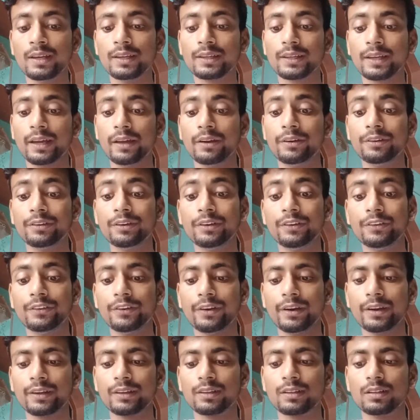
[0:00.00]
Carotid
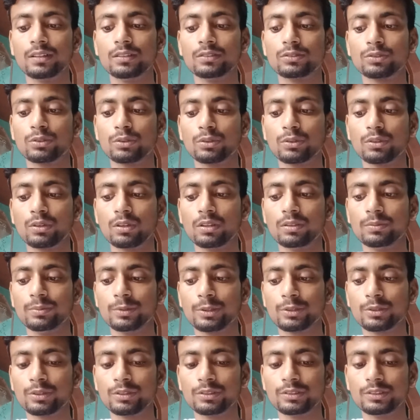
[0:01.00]
triangle so called
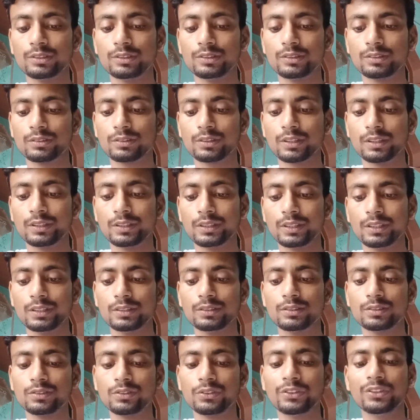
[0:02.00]
because it
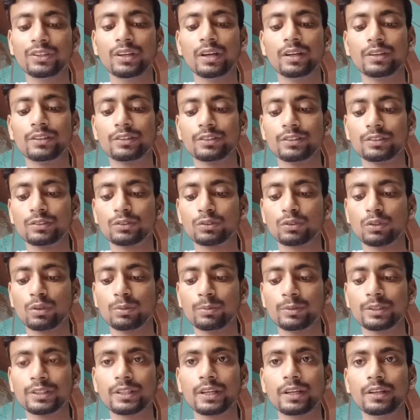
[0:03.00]
contains three arteries:
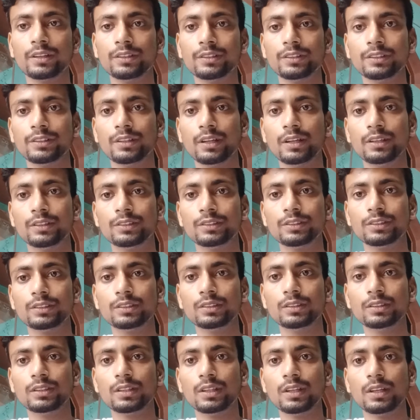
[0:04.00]
common carotid
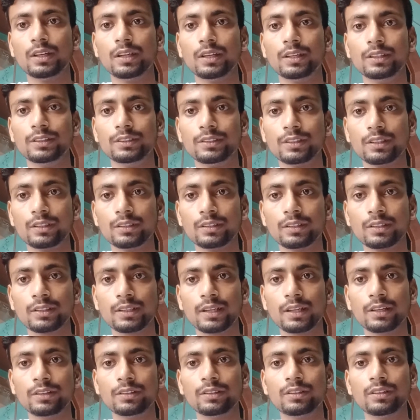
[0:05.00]
artery, internal
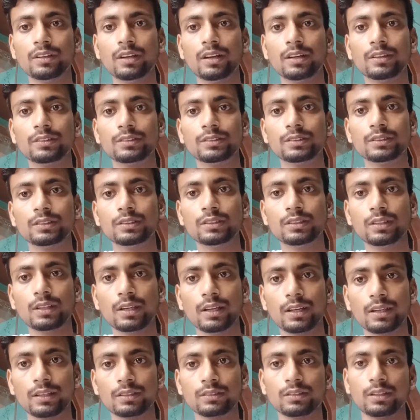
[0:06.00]
carotid artery
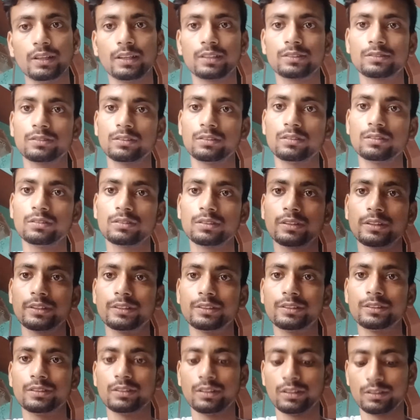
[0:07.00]
and external
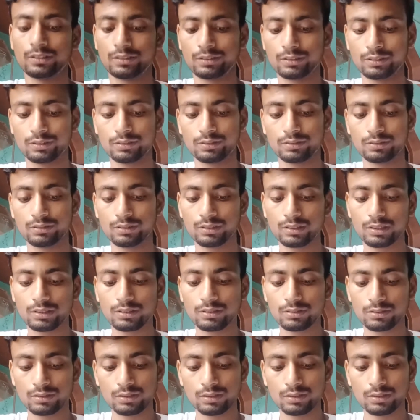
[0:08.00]
carotid artery. Okay.